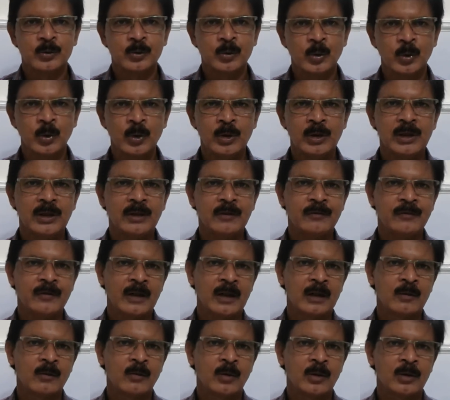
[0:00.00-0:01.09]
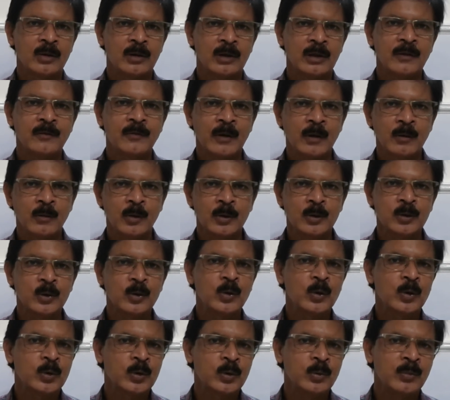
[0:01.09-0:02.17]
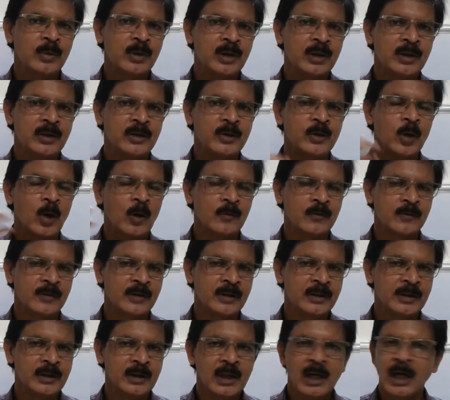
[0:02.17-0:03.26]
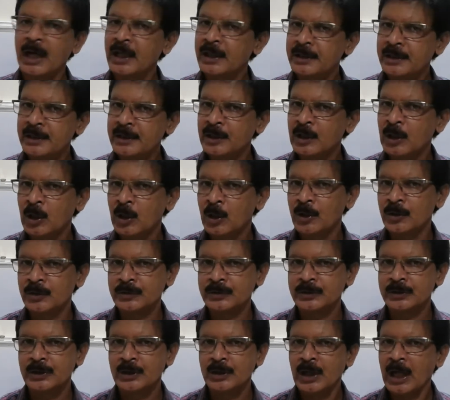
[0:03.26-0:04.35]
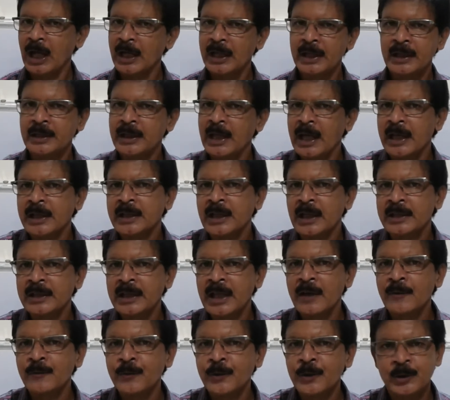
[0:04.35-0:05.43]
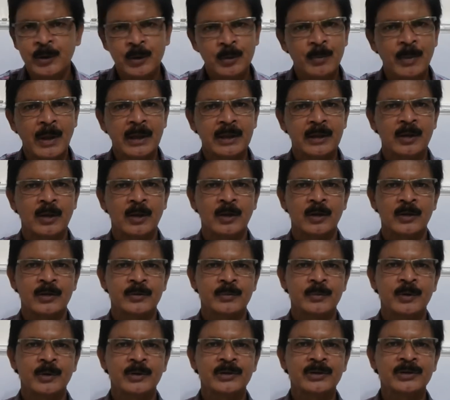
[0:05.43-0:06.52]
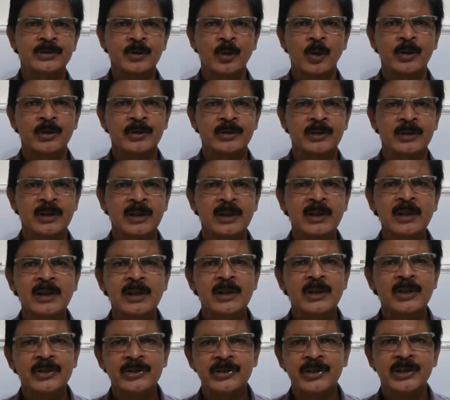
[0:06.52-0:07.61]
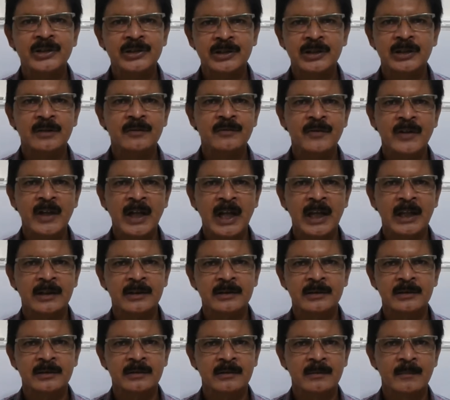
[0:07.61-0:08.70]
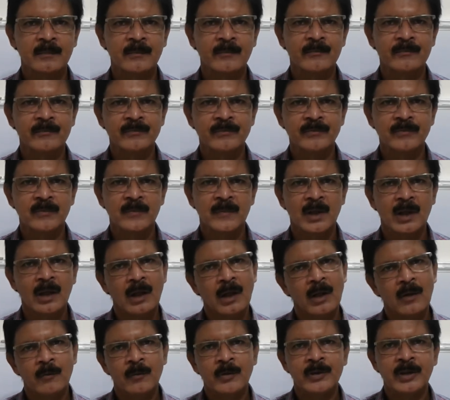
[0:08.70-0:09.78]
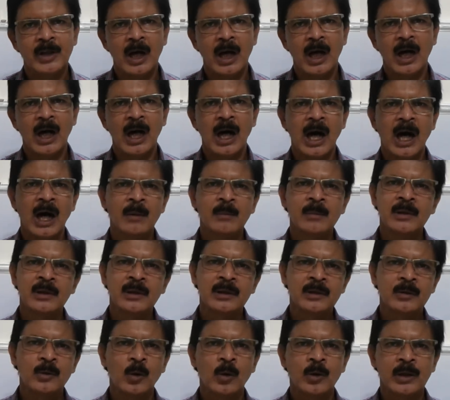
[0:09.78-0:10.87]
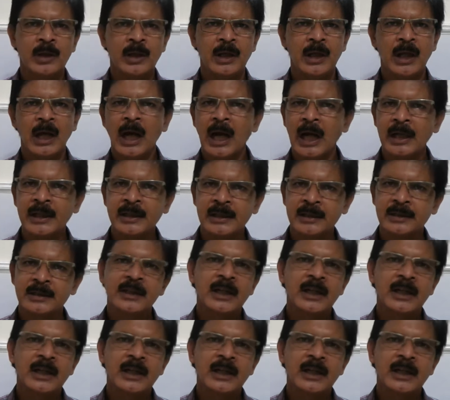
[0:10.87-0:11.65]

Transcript: So if I want to go to meet Dauphin, I need a horse. And I can't afford to buy a horse because it's costing 16 francs. With armor, okay, I